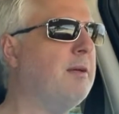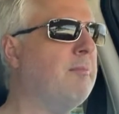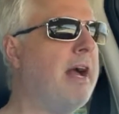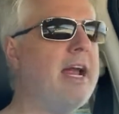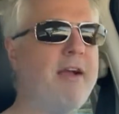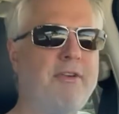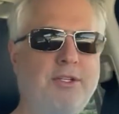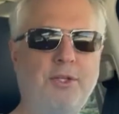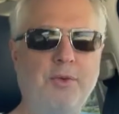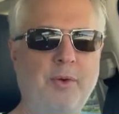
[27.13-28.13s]
My every
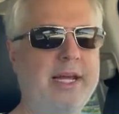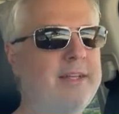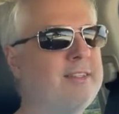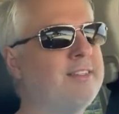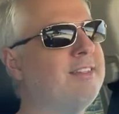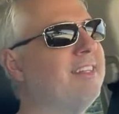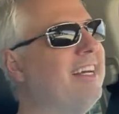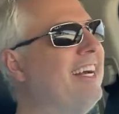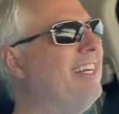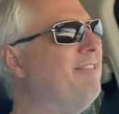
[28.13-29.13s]
2 weeks
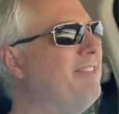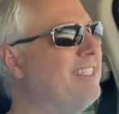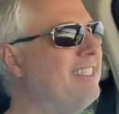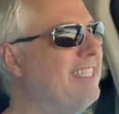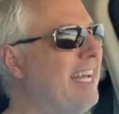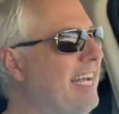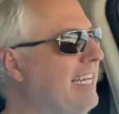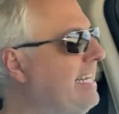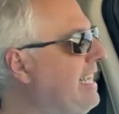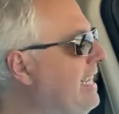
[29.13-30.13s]
visit to
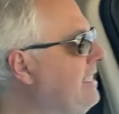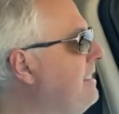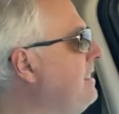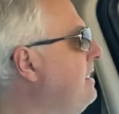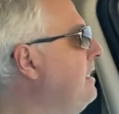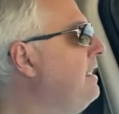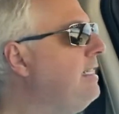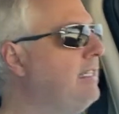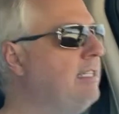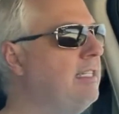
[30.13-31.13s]

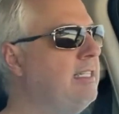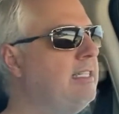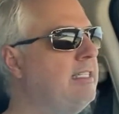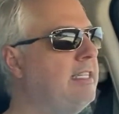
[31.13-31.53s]
AD's.